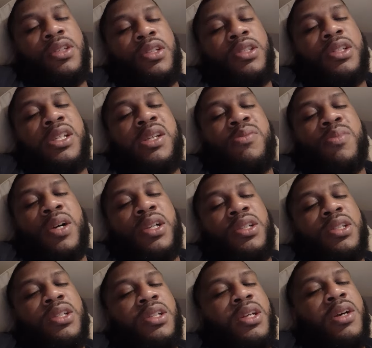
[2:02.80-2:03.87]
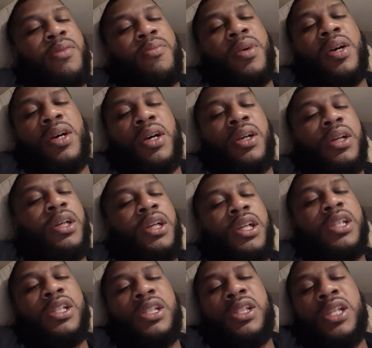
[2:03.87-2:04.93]
And sea mass in her mouth.
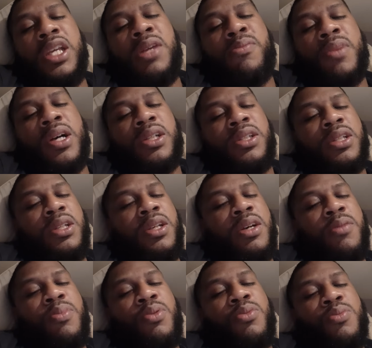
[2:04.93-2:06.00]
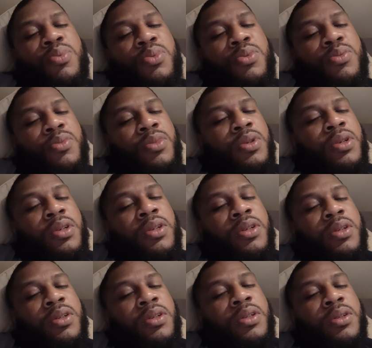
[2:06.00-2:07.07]
And sea mass in her boom boom.
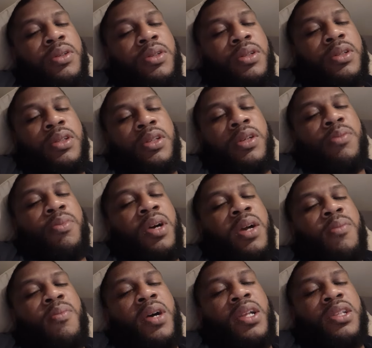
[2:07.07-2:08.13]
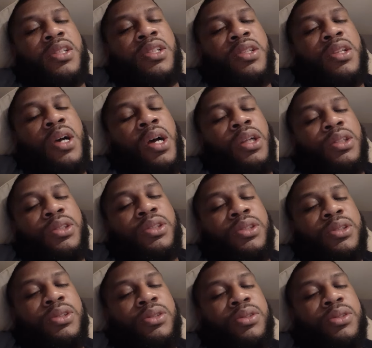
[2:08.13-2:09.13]
Yeah, by a man's nuts.